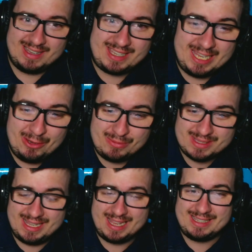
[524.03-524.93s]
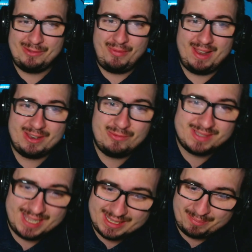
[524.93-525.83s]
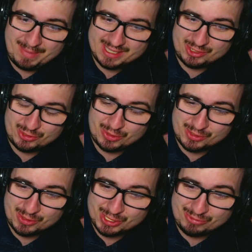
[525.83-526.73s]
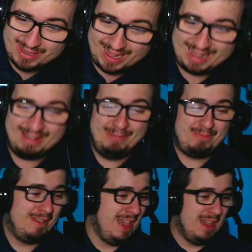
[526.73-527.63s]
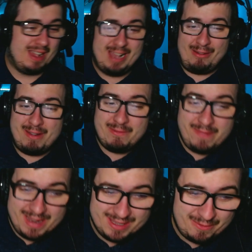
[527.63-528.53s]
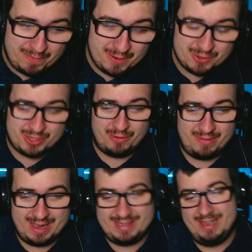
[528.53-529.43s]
He looks like the one who sent message to Suzuha. How are we in the future right